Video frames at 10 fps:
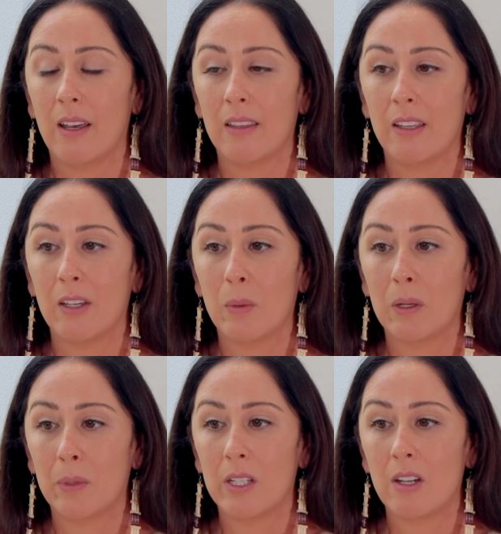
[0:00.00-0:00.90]
I think
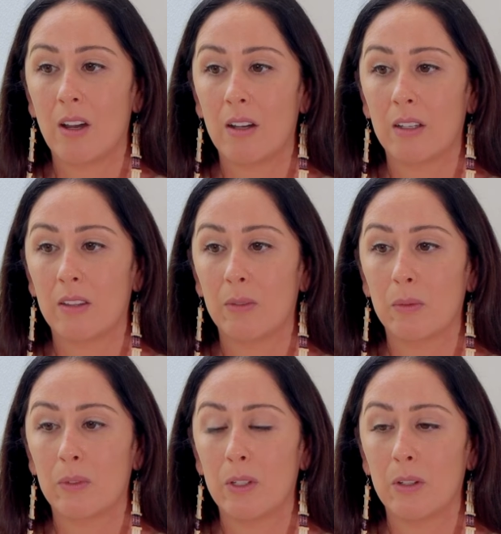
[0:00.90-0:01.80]
when we talk,
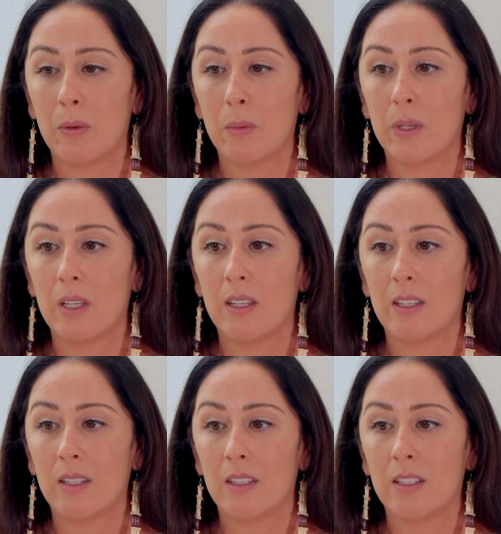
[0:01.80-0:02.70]

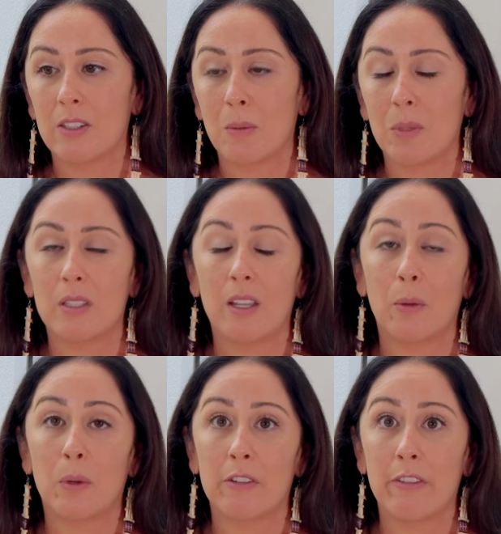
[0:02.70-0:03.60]
it's almost
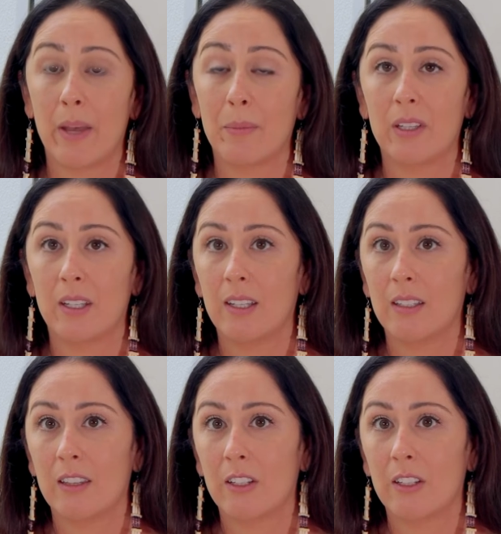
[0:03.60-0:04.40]
like we're family.